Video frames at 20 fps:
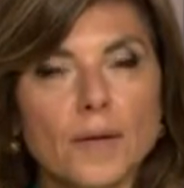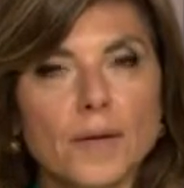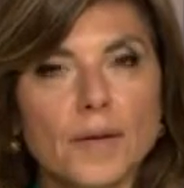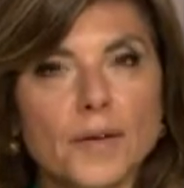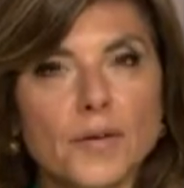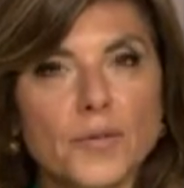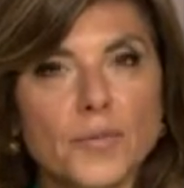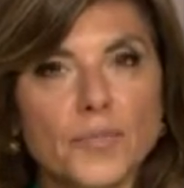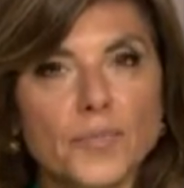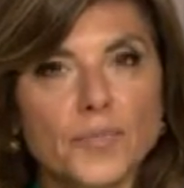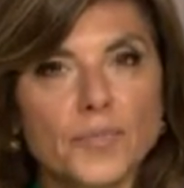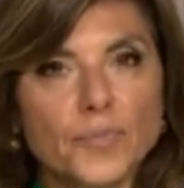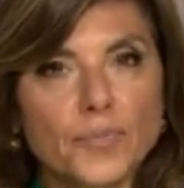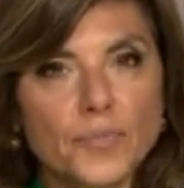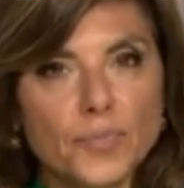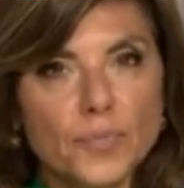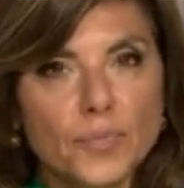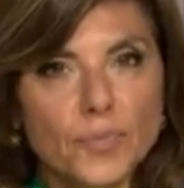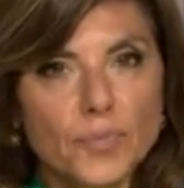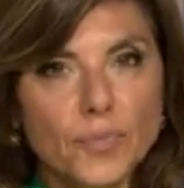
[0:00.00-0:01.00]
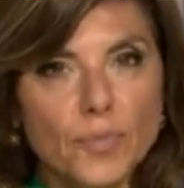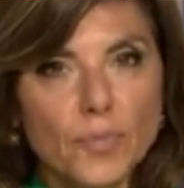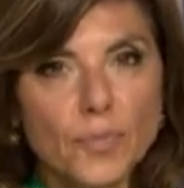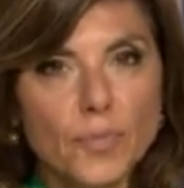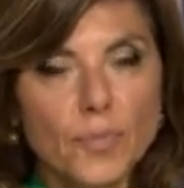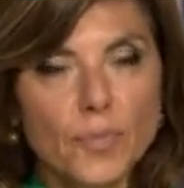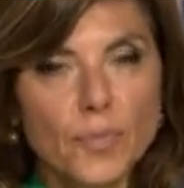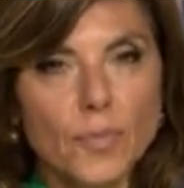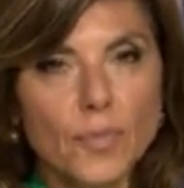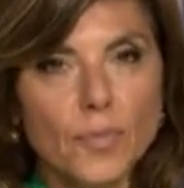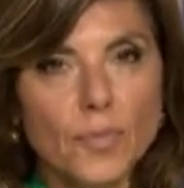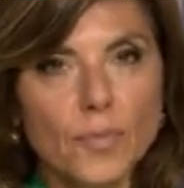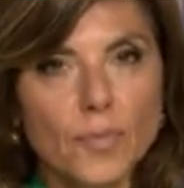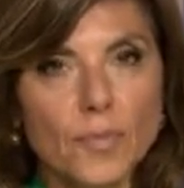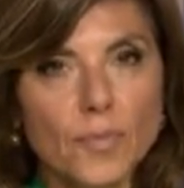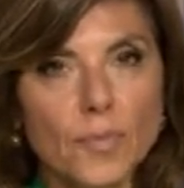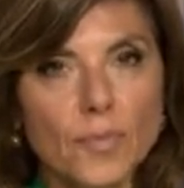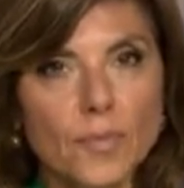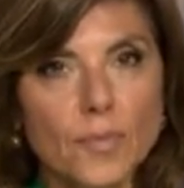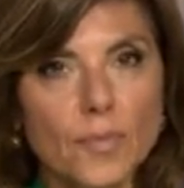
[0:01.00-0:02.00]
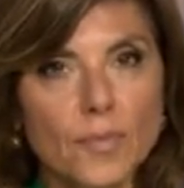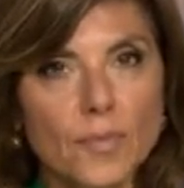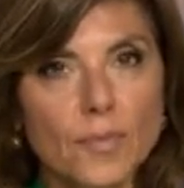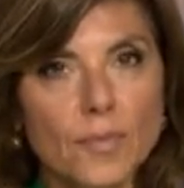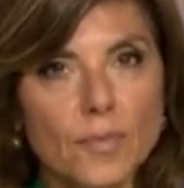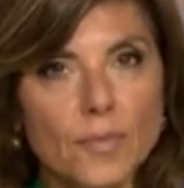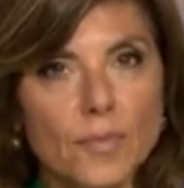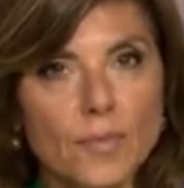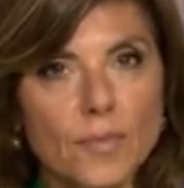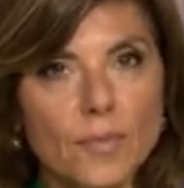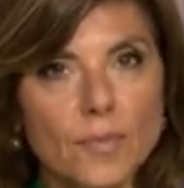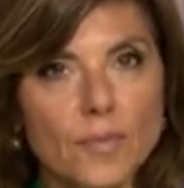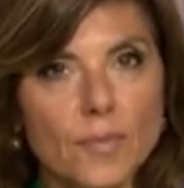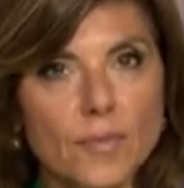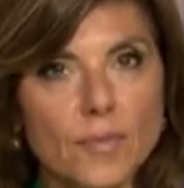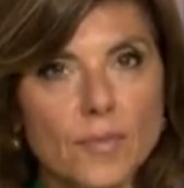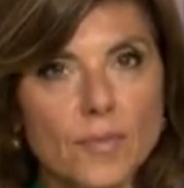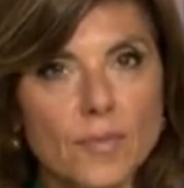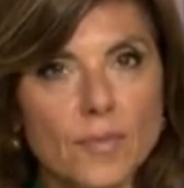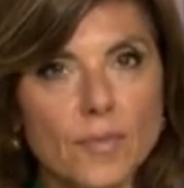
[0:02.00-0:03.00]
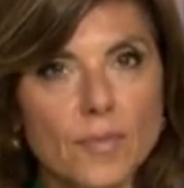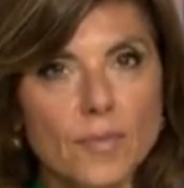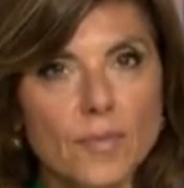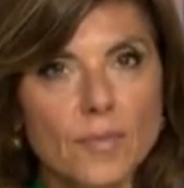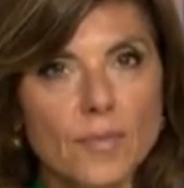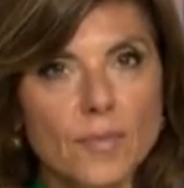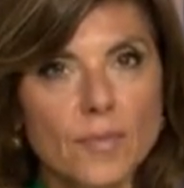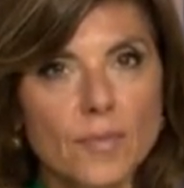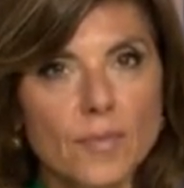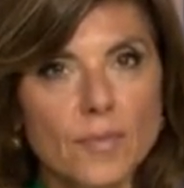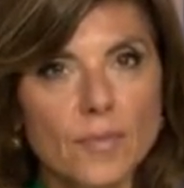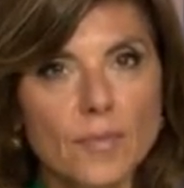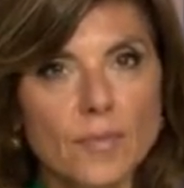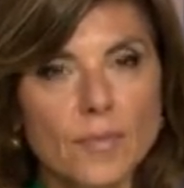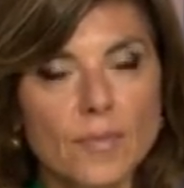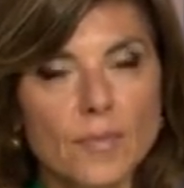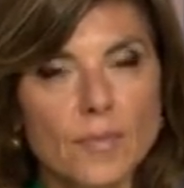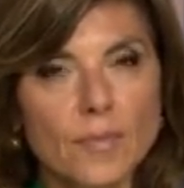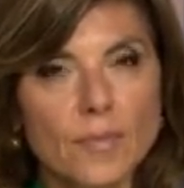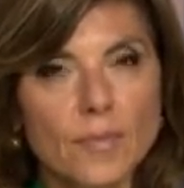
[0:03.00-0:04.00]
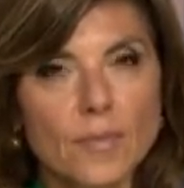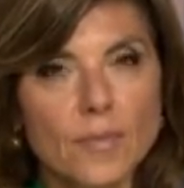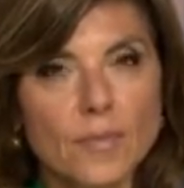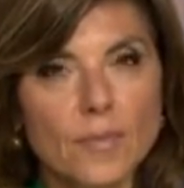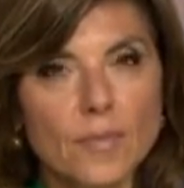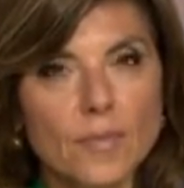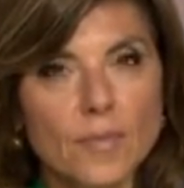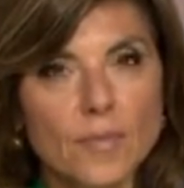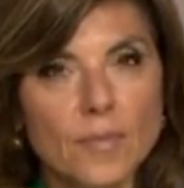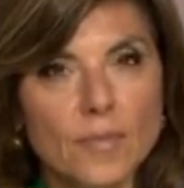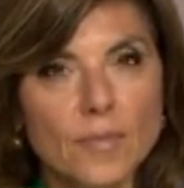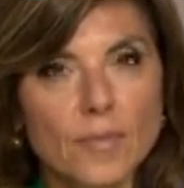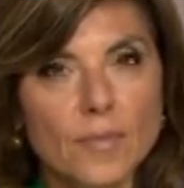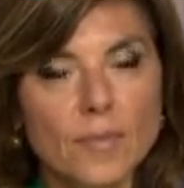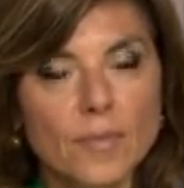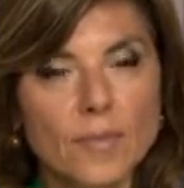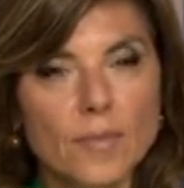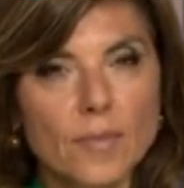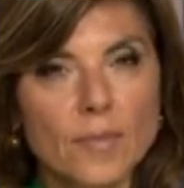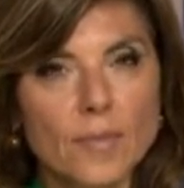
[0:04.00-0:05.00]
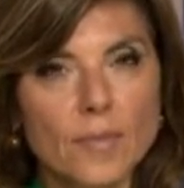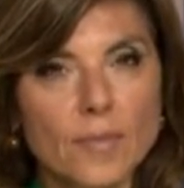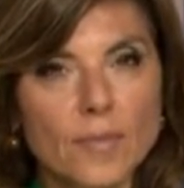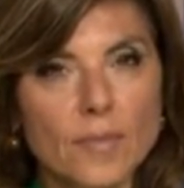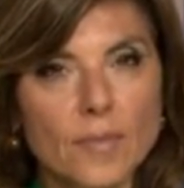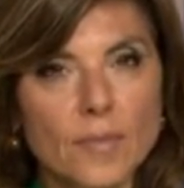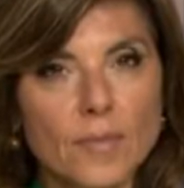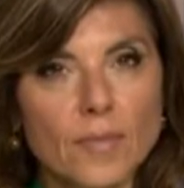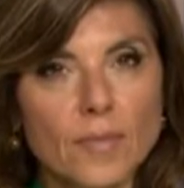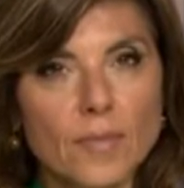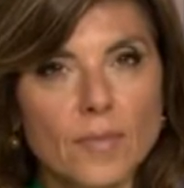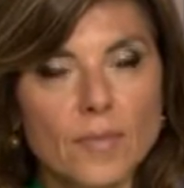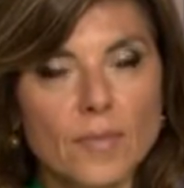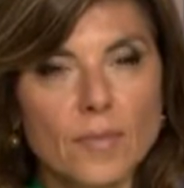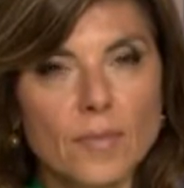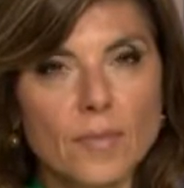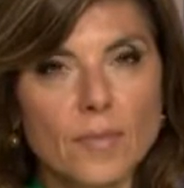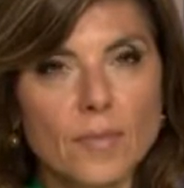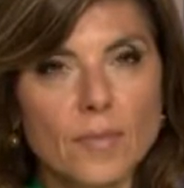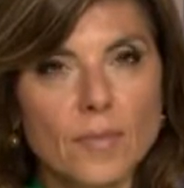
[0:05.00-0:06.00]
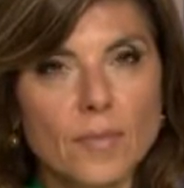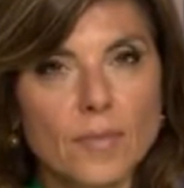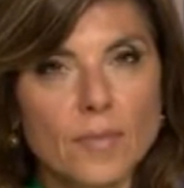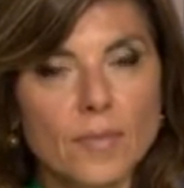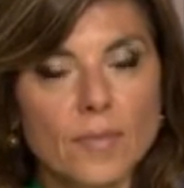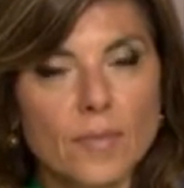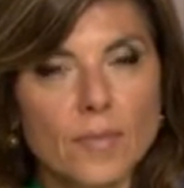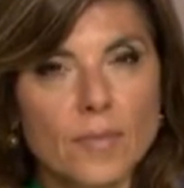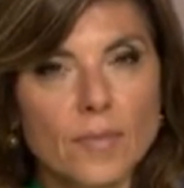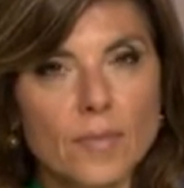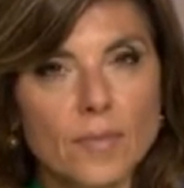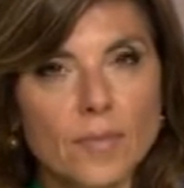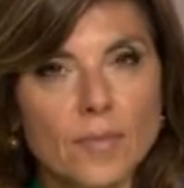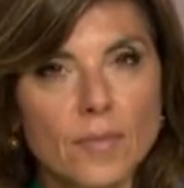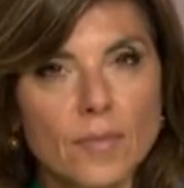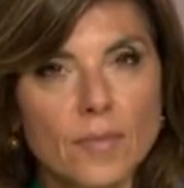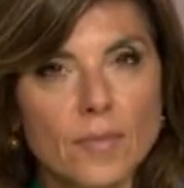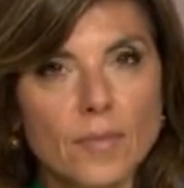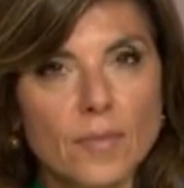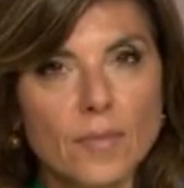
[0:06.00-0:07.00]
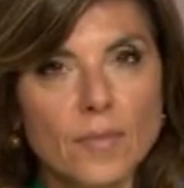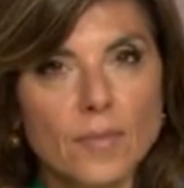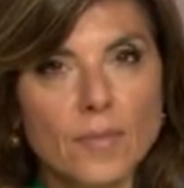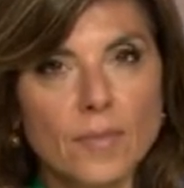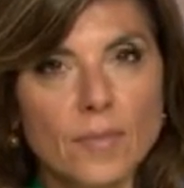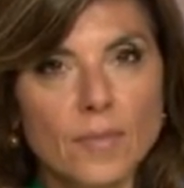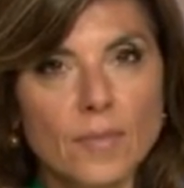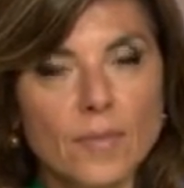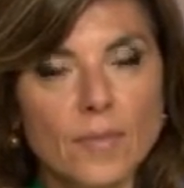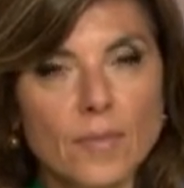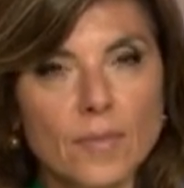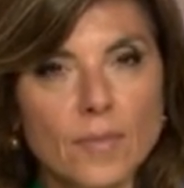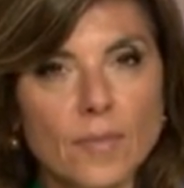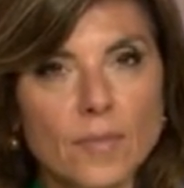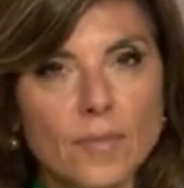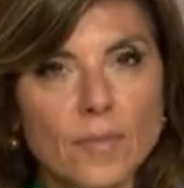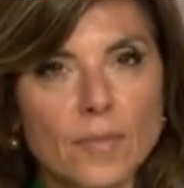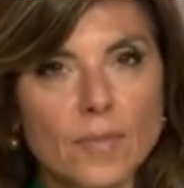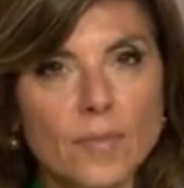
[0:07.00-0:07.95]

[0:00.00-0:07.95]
This person isn't speaking.